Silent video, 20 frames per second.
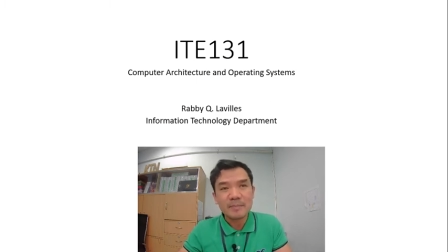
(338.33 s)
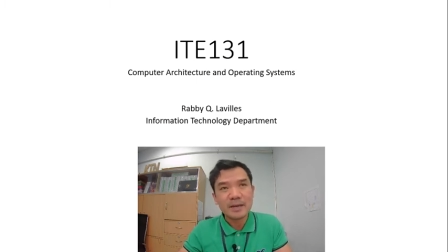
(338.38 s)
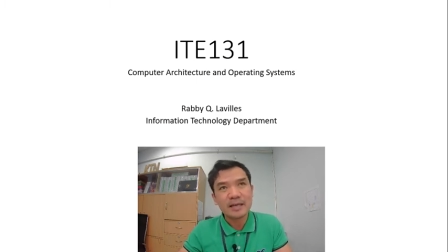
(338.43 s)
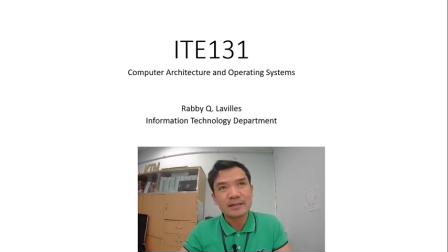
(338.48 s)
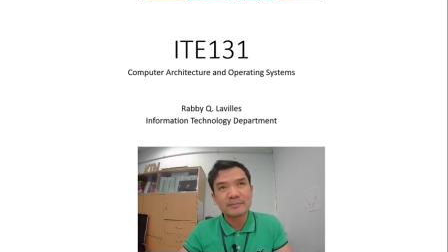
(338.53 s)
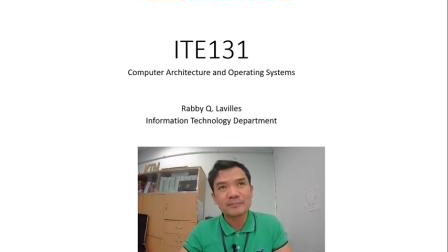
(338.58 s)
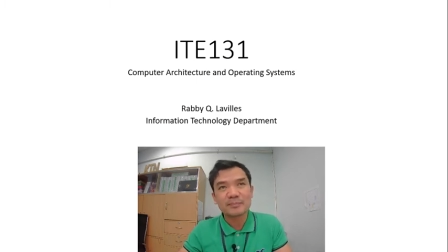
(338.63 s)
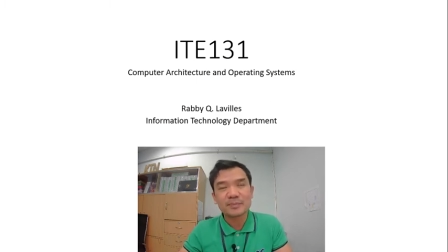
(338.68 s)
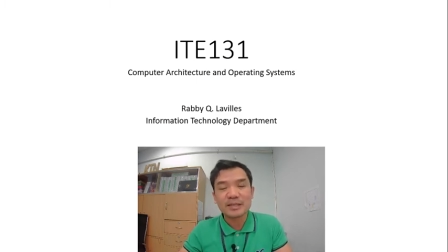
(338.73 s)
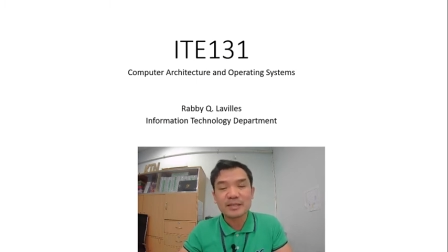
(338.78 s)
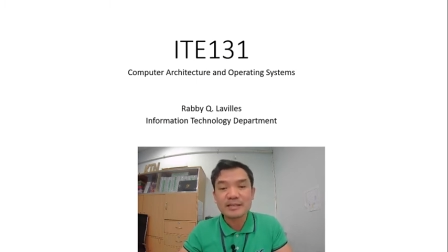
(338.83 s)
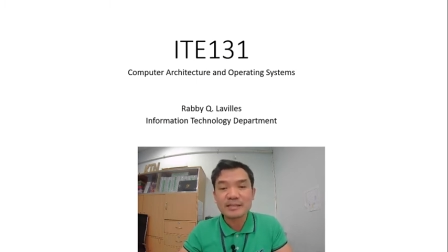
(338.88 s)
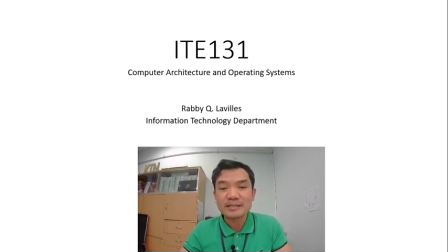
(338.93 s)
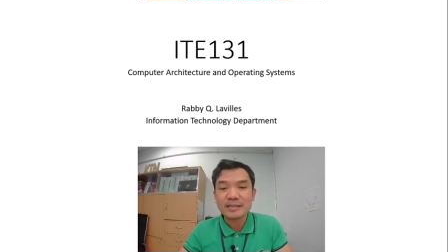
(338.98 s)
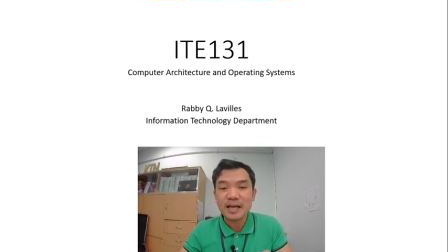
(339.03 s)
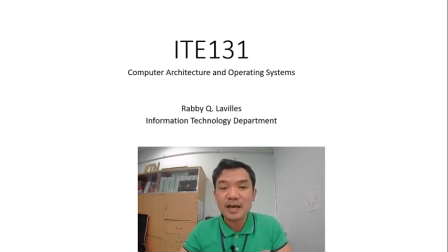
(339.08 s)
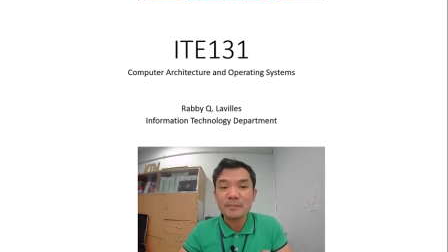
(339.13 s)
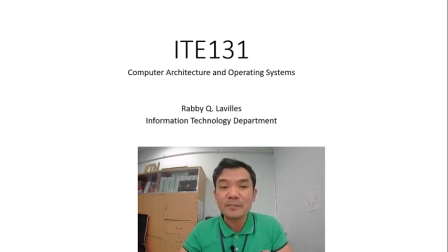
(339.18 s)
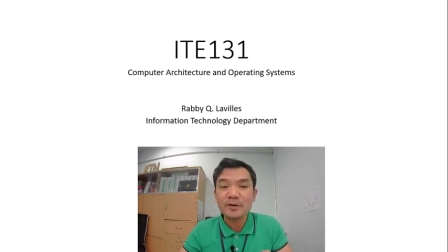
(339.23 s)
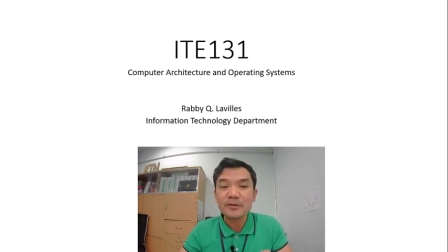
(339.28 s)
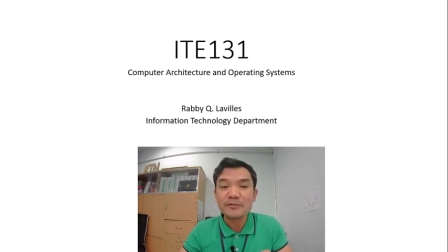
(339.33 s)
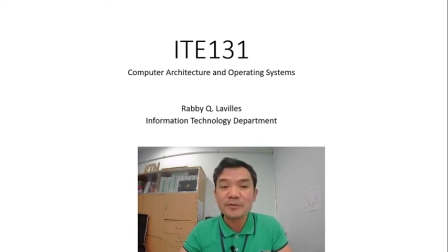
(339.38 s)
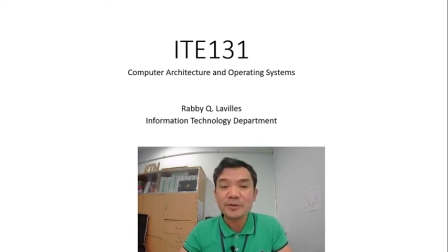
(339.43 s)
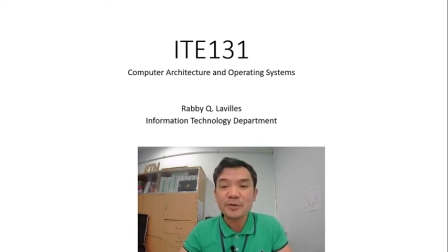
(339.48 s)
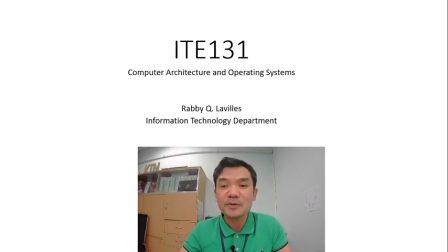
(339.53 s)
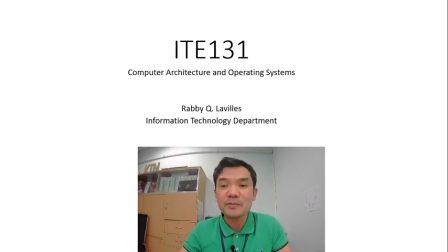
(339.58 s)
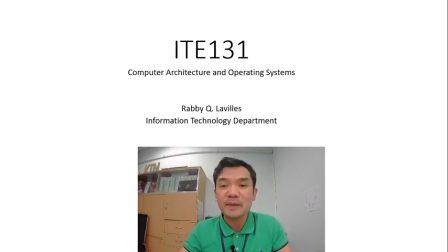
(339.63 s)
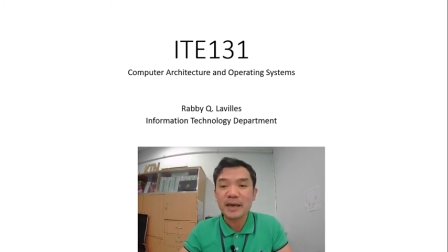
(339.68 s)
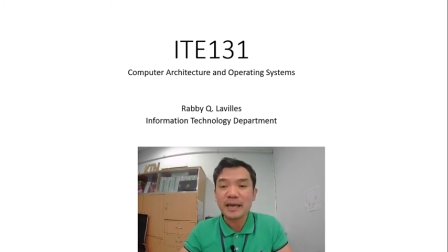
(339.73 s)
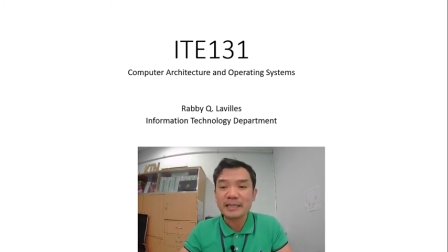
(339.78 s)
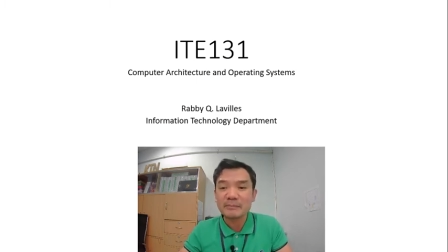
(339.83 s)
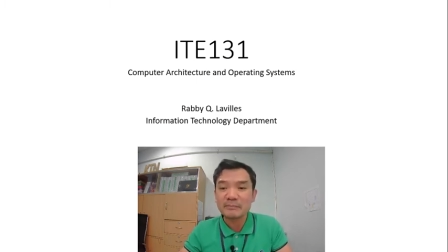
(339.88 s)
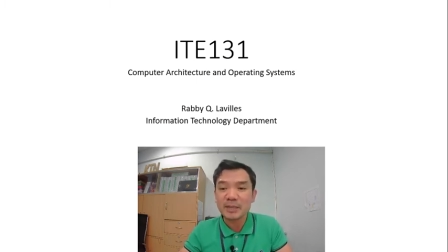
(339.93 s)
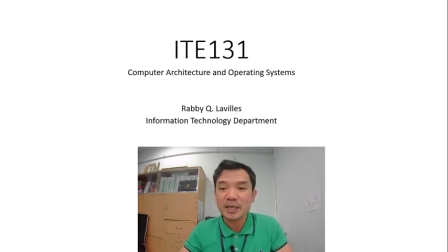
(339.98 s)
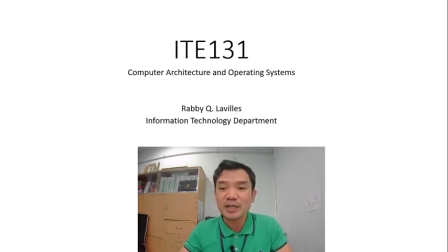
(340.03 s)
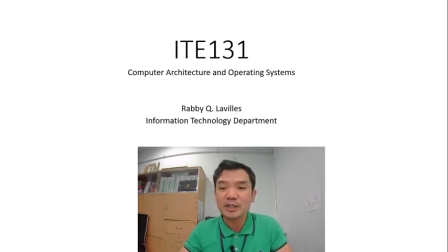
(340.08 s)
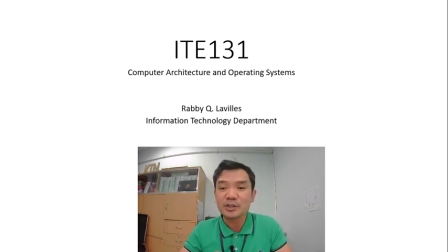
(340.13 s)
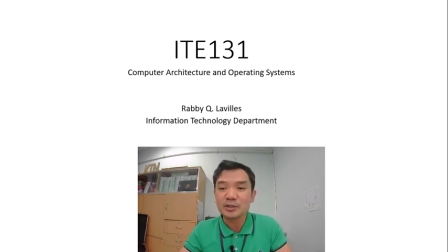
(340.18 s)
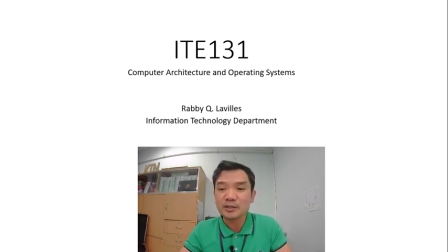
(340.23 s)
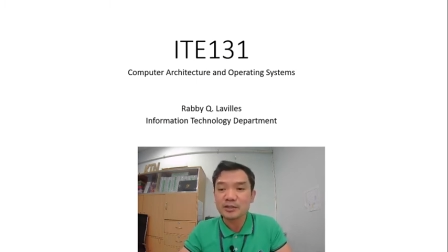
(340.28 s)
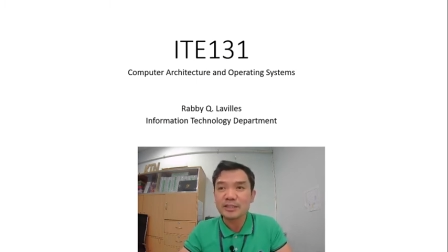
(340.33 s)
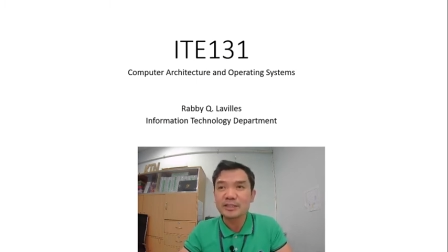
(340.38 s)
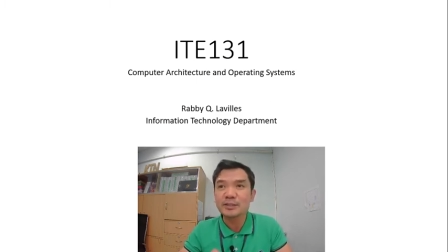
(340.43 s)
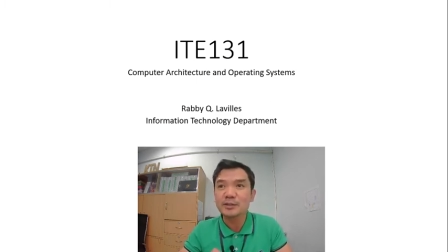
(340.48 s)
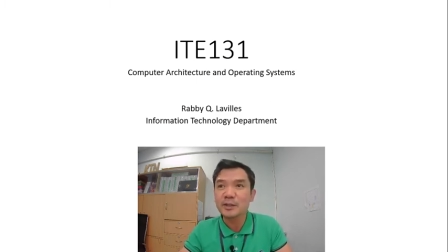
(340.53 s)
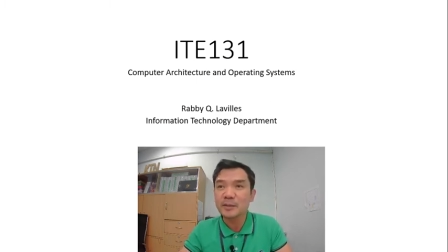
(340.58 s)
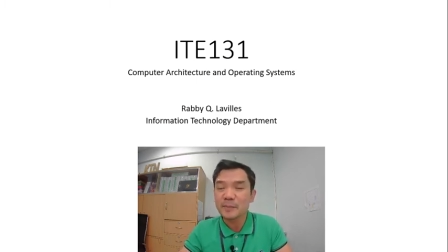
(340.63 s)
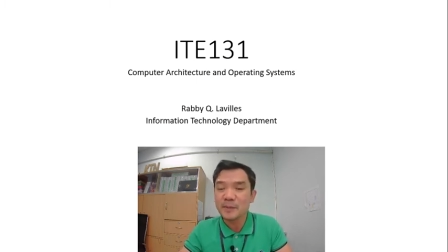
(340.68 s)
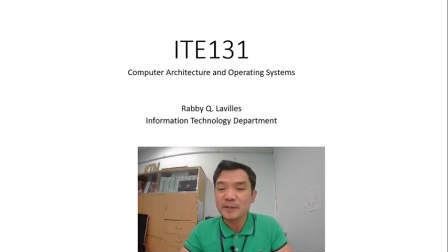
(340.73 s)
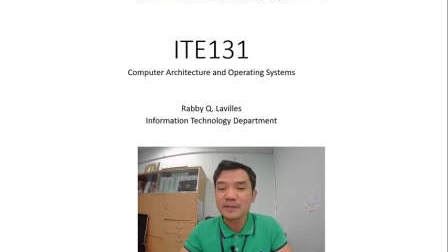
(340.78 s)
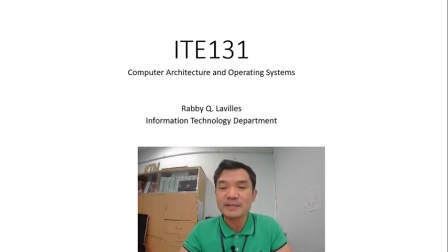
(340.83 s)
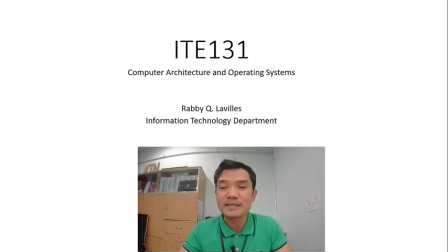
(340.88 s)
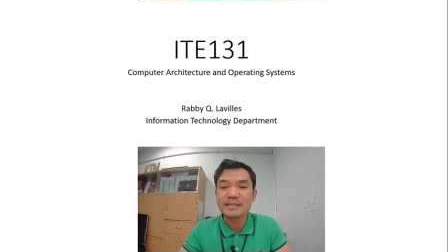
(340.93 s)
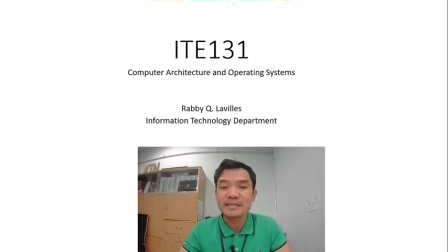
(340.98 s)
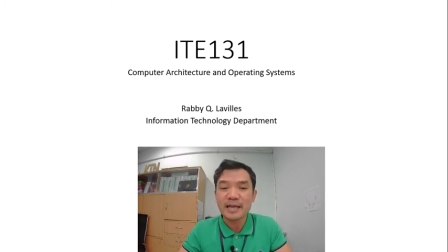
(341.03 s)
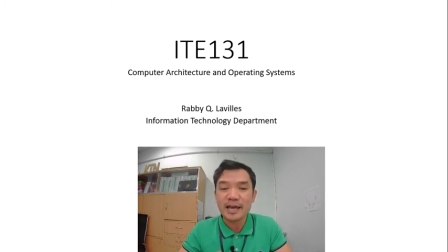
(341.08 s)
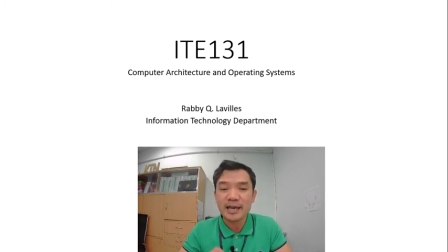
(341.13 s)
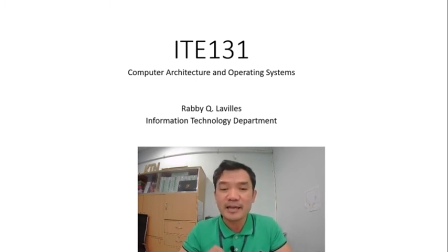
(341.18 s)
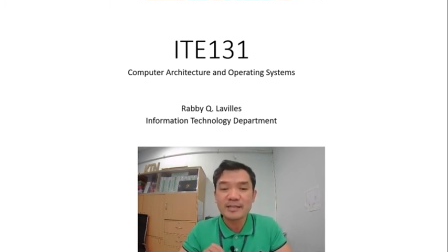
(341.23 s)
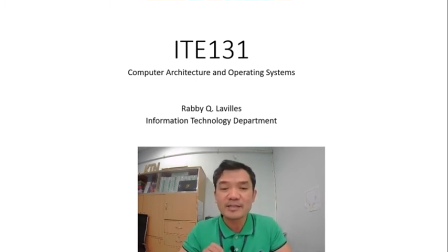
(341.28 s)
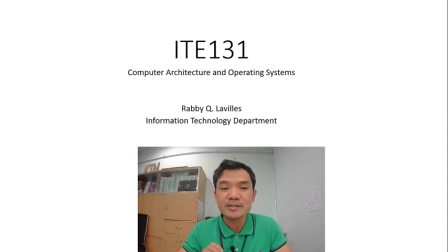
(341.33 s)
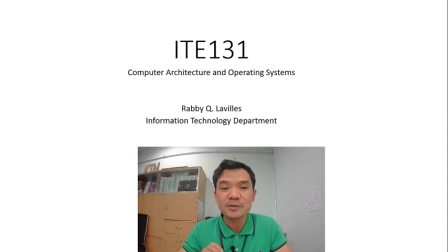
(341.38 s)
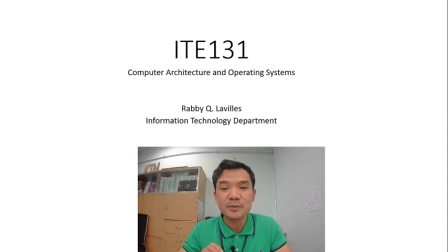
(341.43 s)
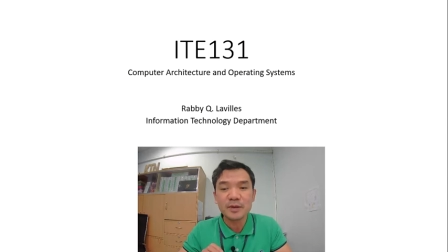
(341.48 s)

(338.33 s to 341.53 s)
But some of you might be enrolled in computer science,